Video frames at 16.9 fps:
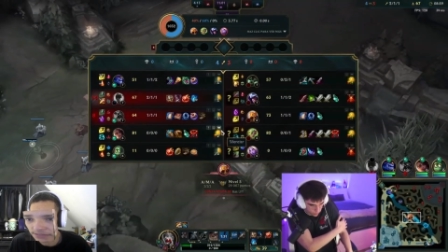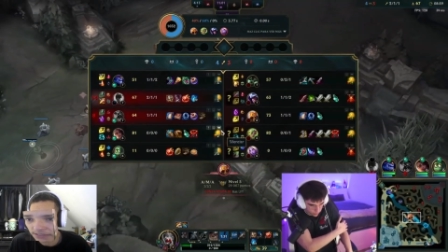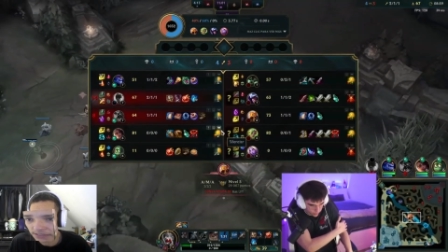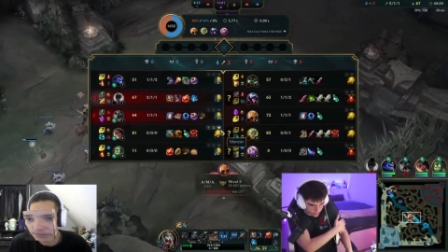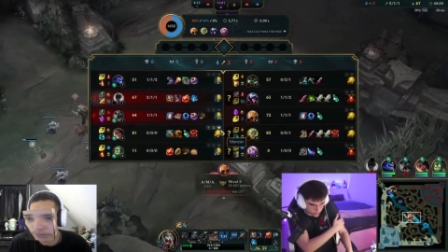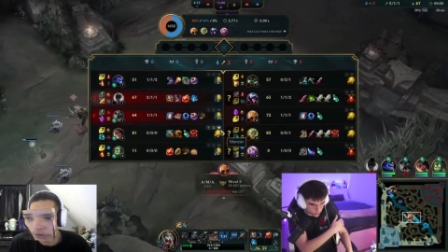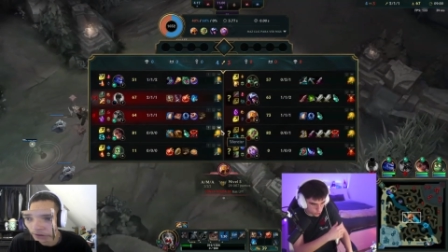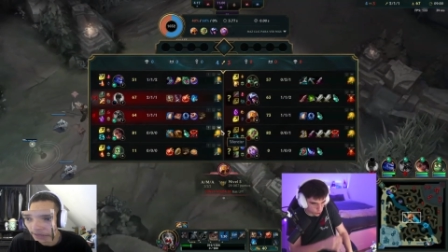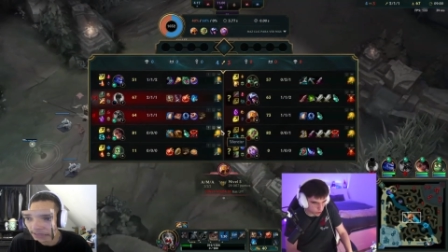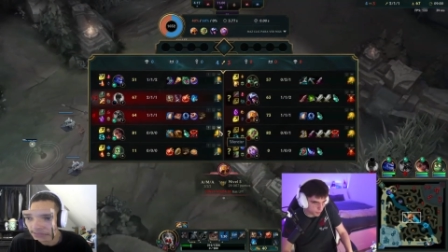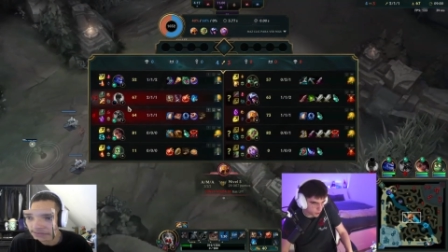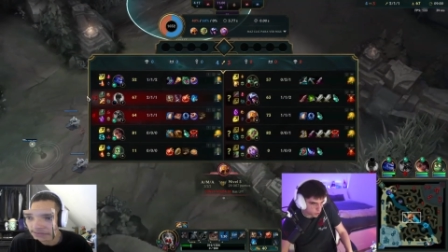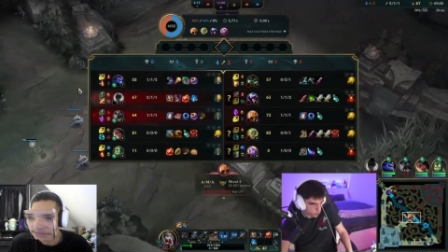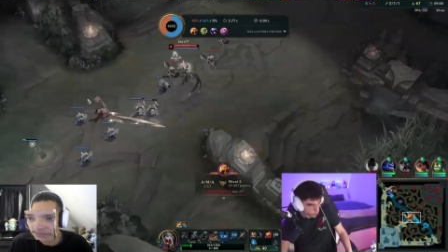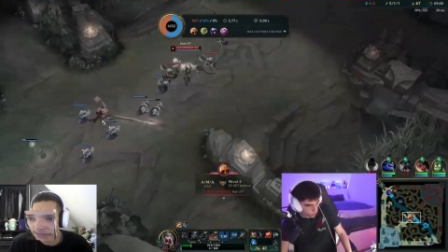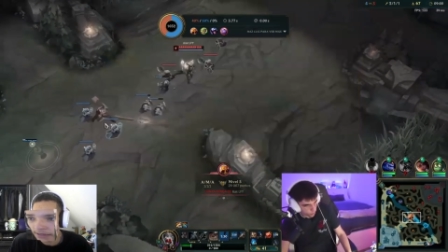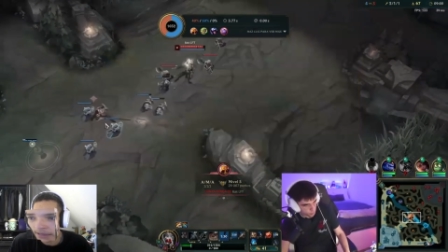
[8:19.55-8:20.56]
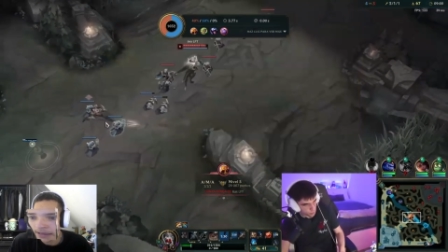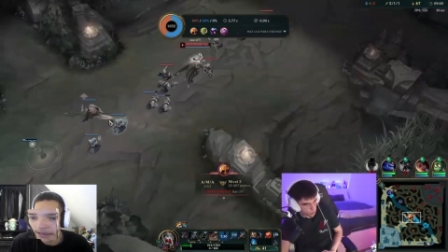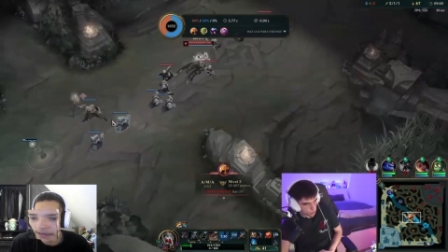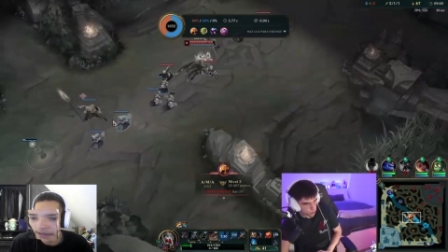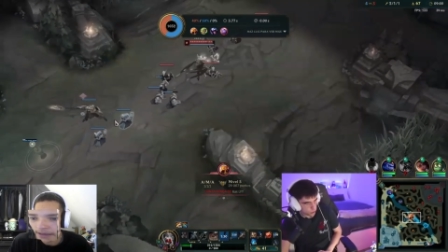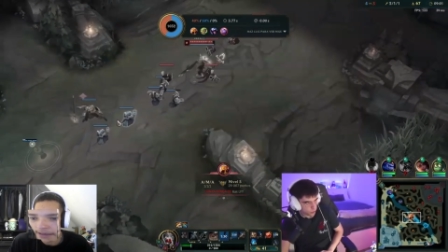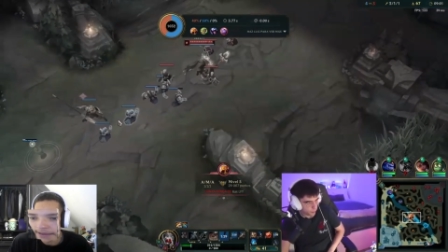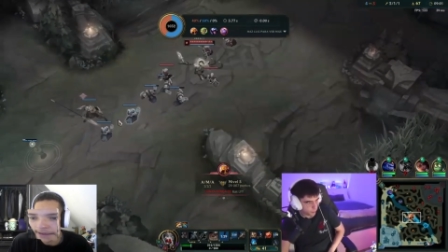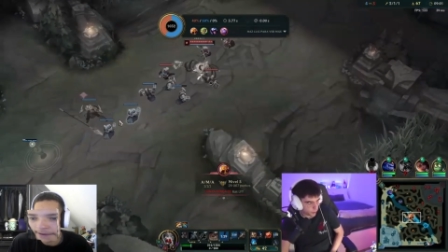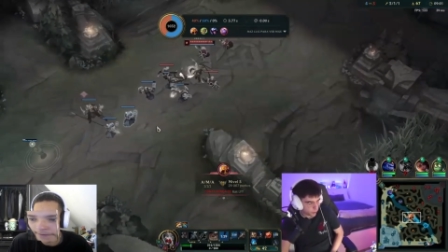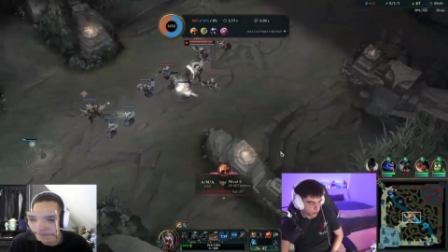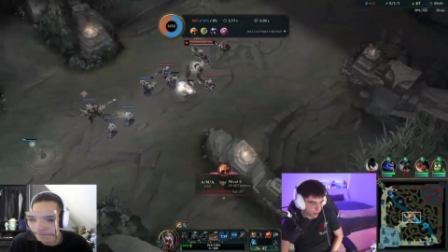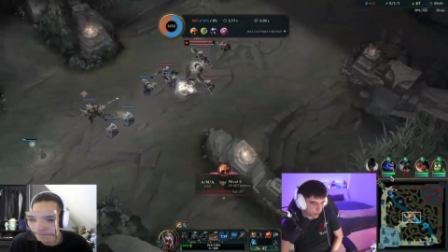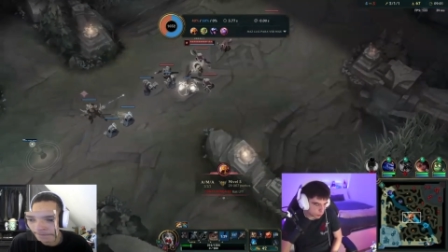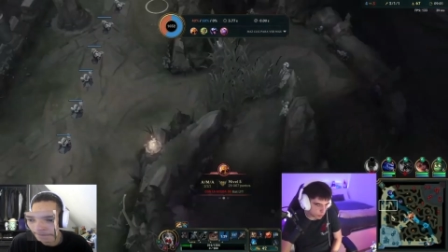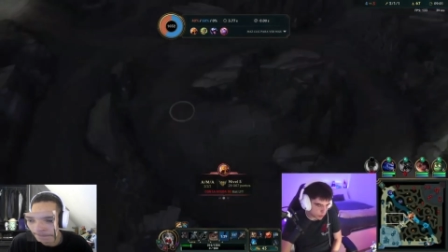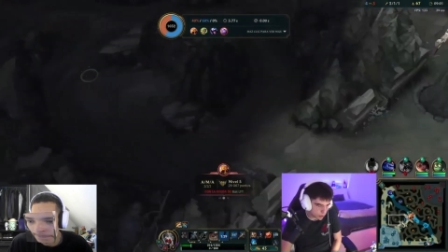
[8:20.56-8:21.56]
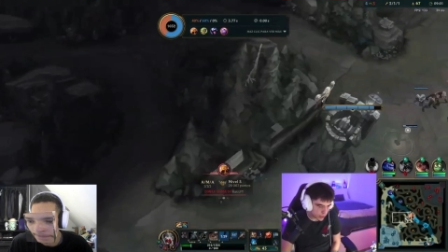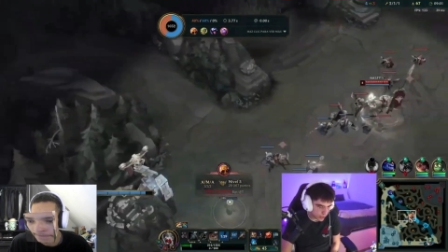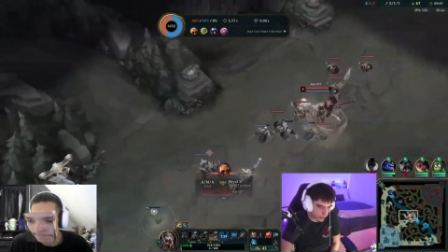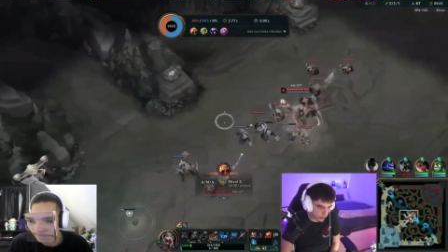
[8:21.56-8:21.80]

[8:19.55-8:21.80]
his pockets. Um.